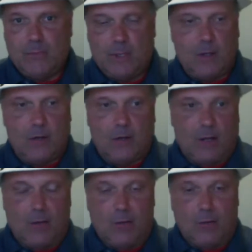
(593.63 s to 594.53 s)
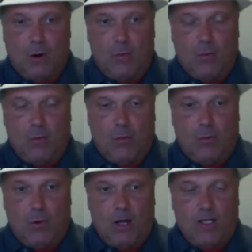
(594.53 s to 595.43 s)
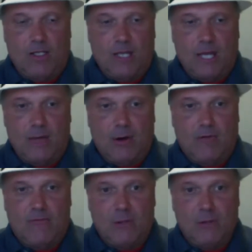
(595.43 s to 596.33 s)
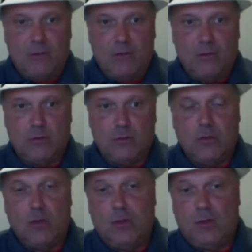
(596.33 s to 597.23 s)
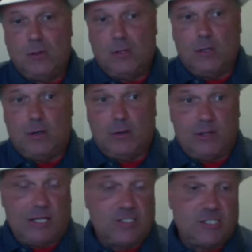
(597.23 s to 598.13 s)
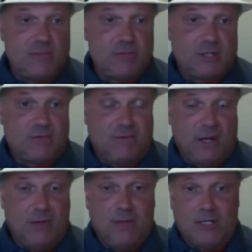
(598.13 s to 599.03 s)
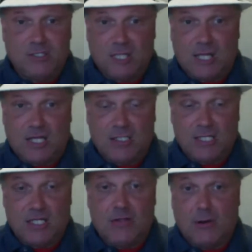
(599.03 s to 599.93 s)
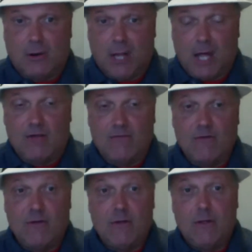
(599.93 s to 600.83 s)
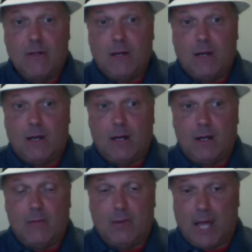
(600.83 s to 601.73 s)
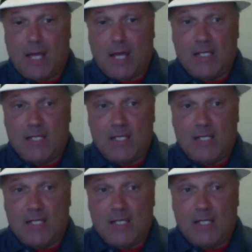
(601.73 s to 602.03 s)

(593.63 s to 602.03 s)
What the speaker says: wanting to get him off of YouTube, and that seems unfair because, like I said, there are a lot of black